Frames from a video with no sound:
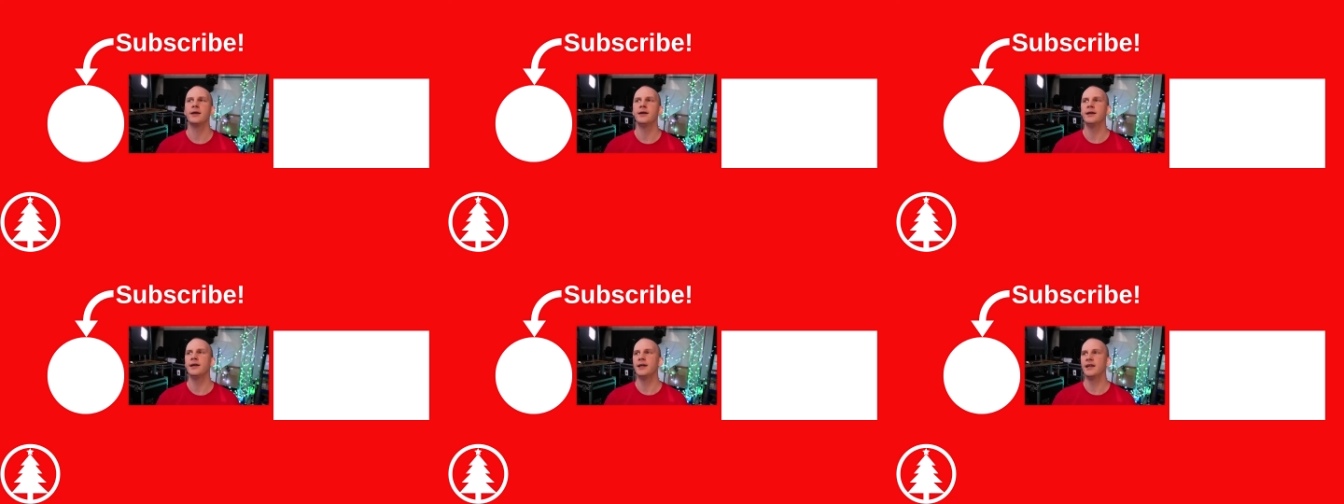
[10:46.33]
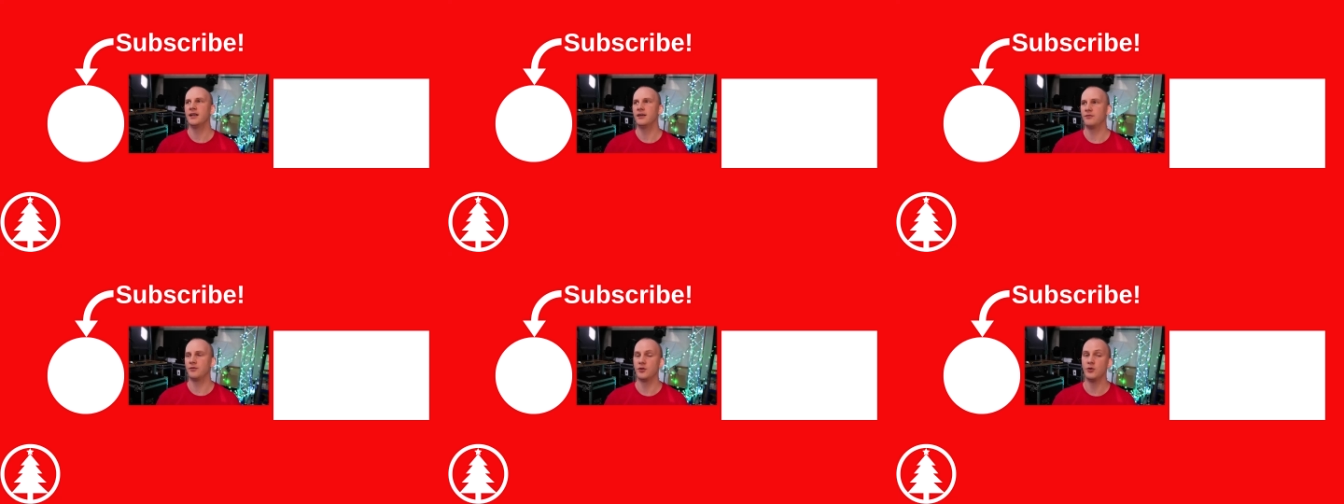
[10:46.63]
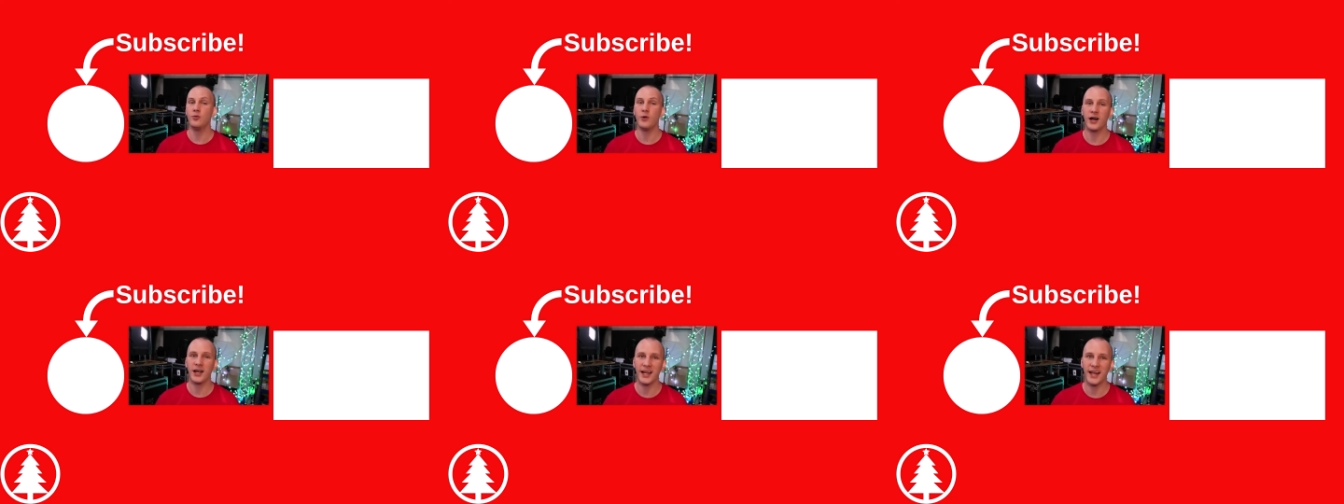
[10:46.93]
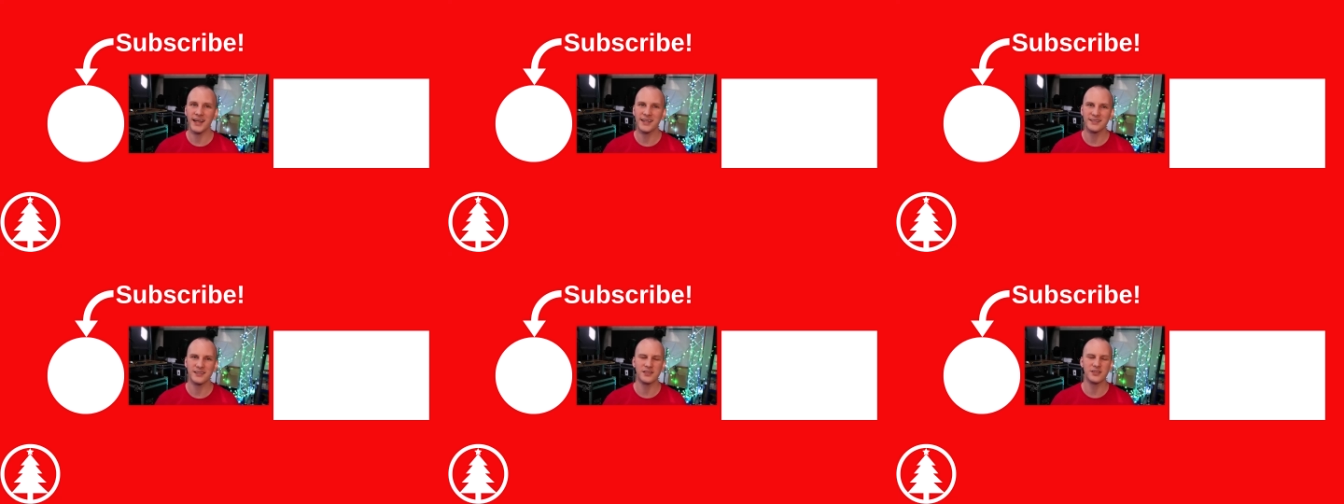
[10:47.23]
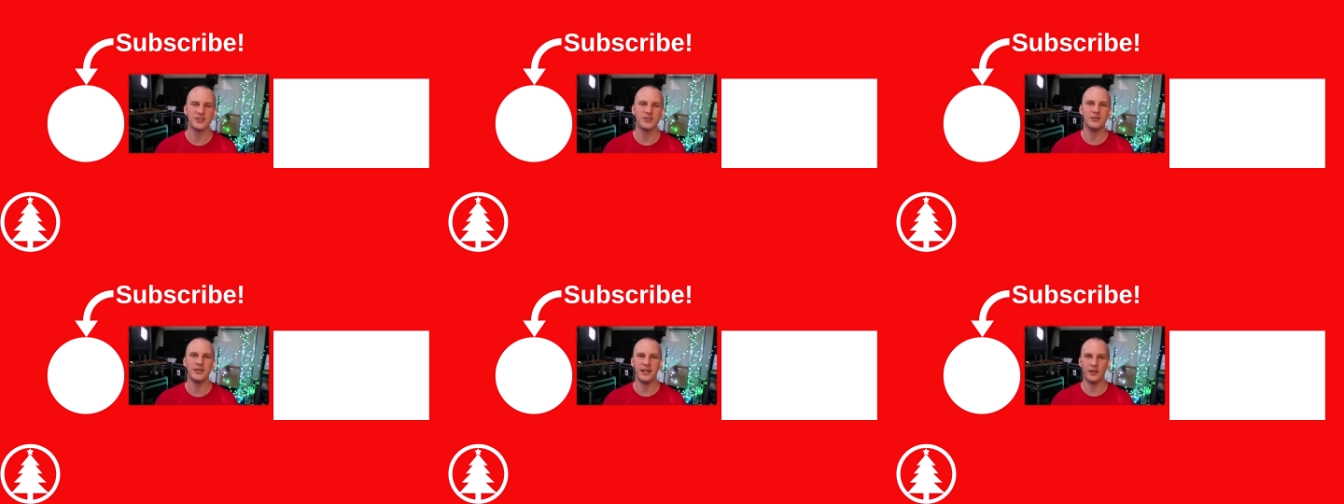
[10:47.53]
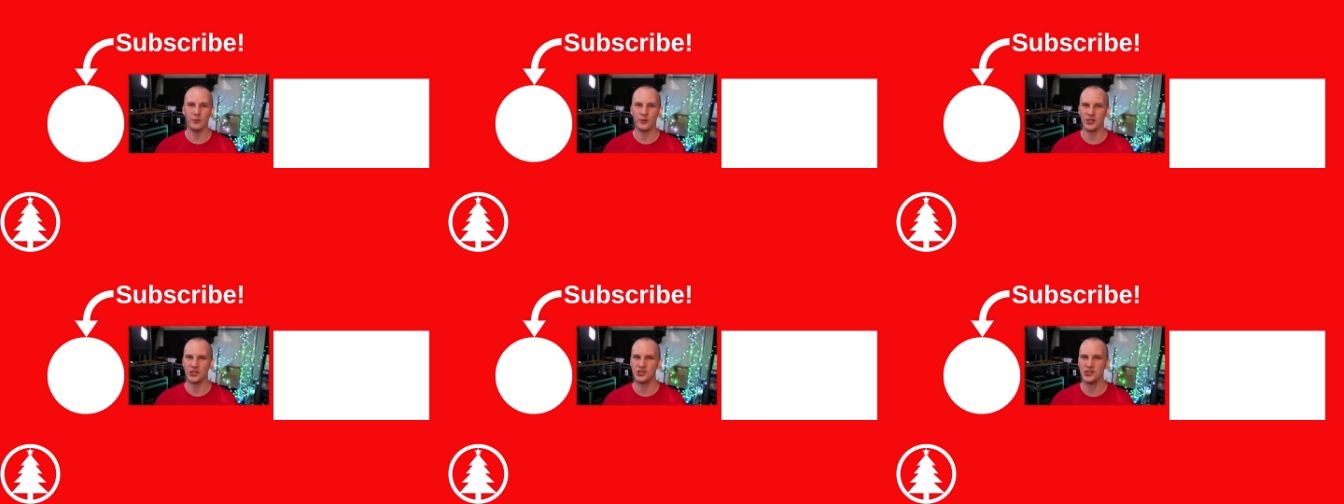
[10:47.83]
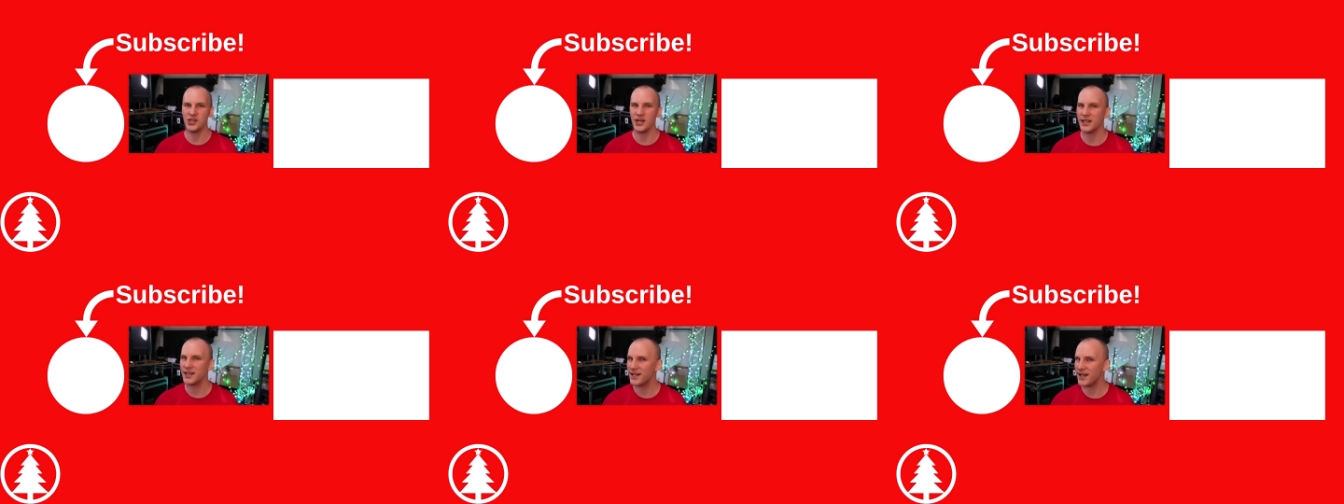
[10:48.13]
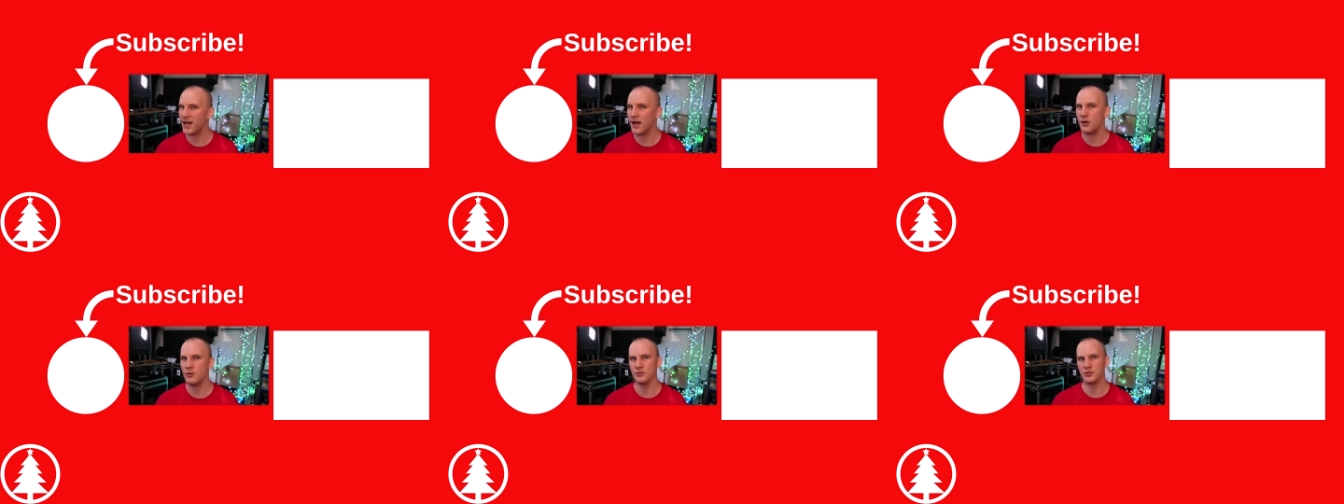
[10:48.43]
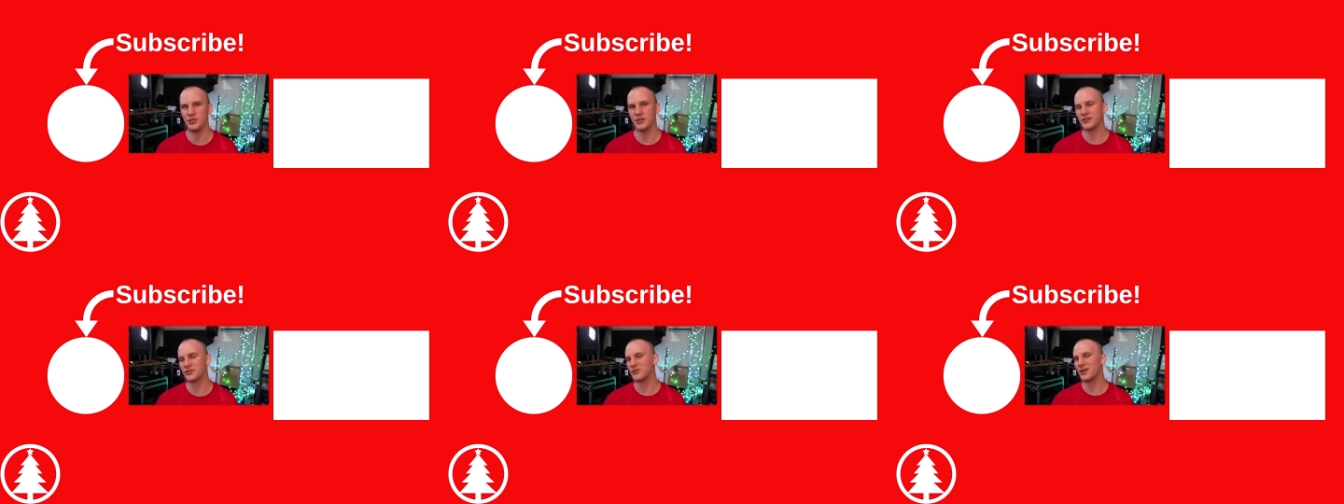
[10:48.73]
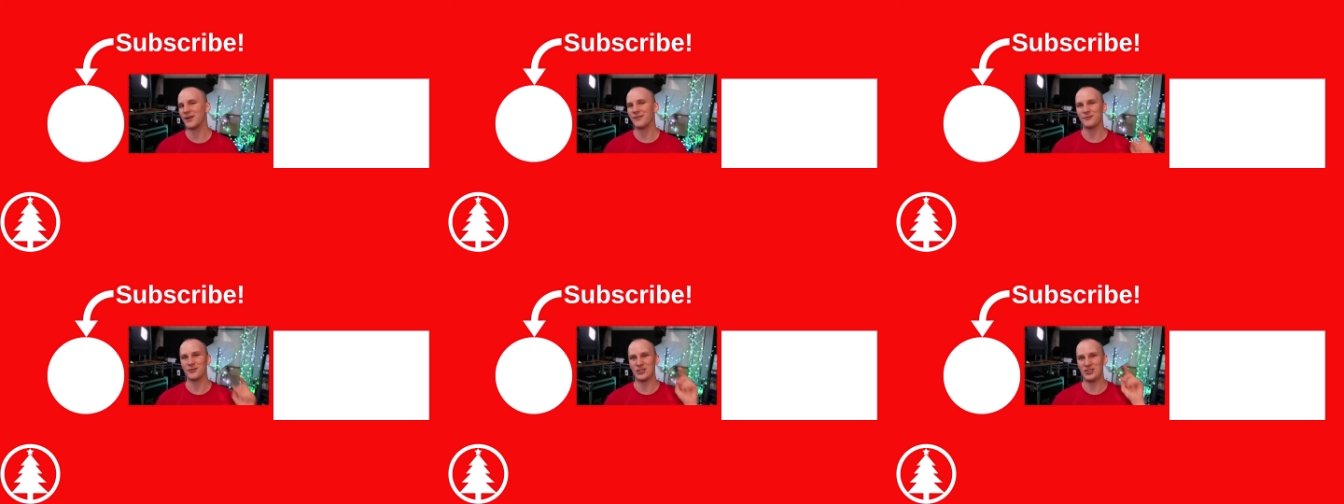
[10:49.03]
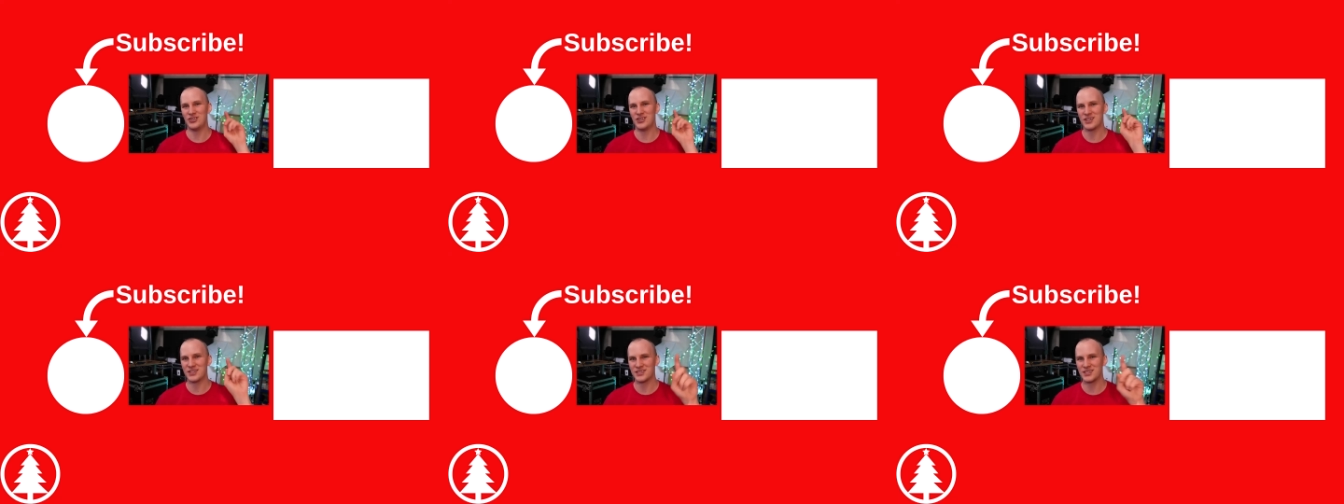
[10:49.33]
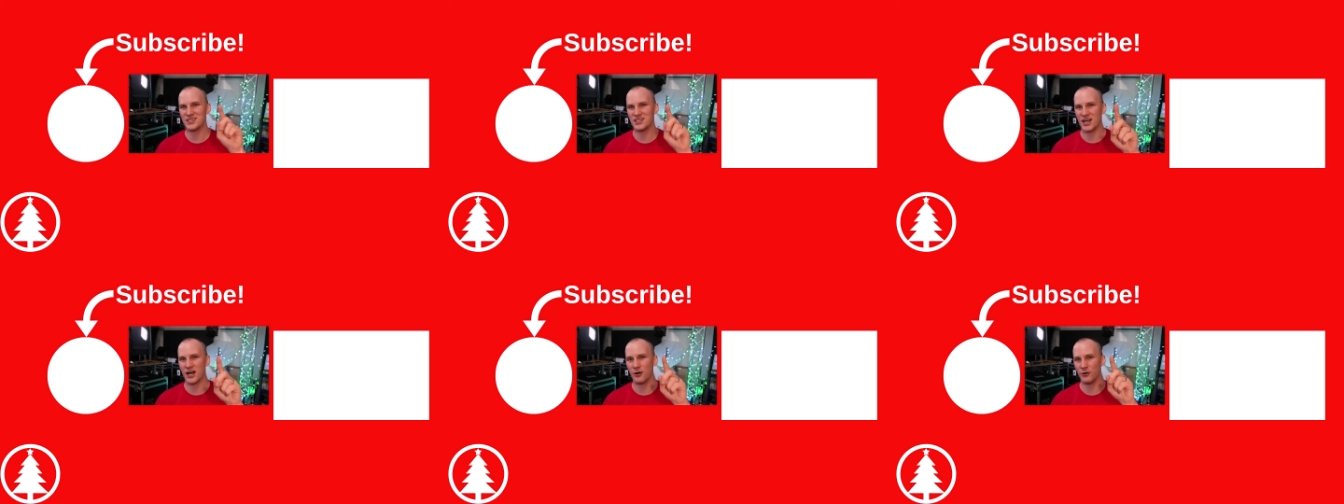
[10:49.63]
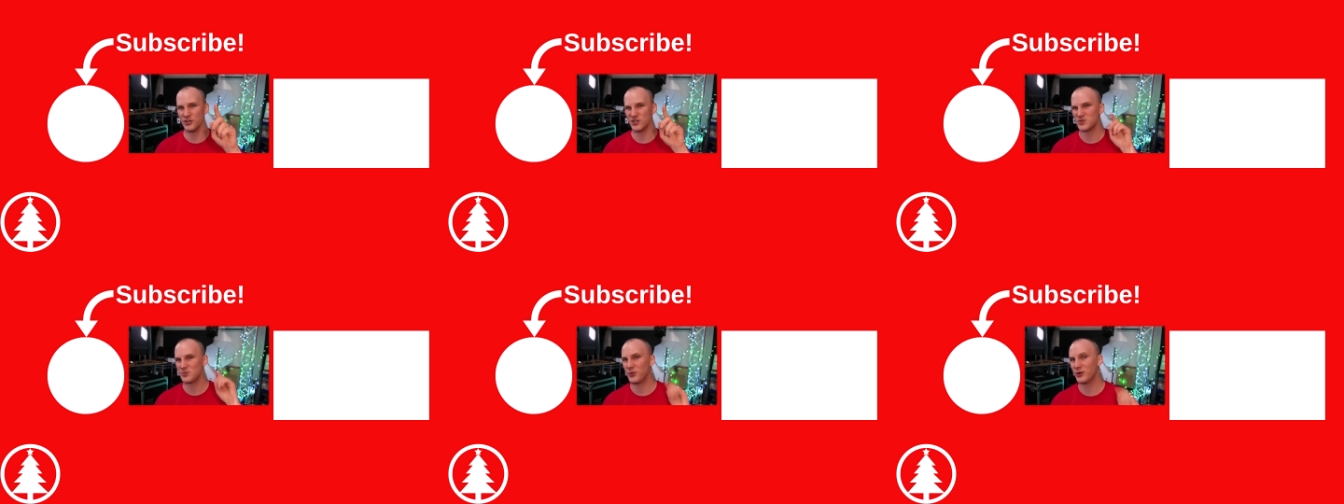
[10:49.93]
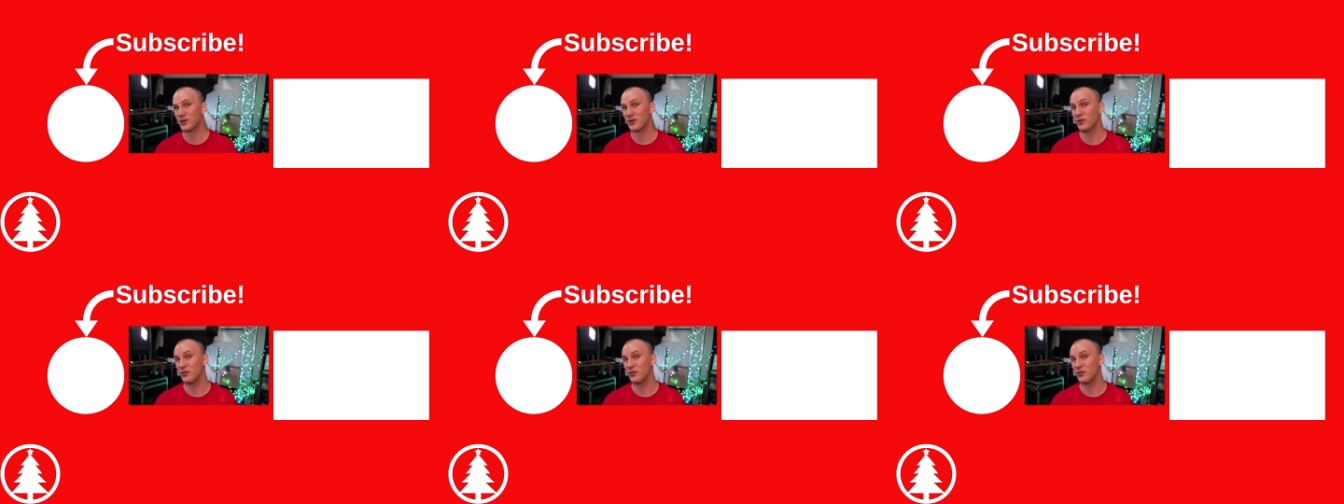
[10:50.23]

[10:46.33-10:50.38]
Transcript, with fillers: If you want access to that, you want to check it out, you can try it for just a dollar. It's part of the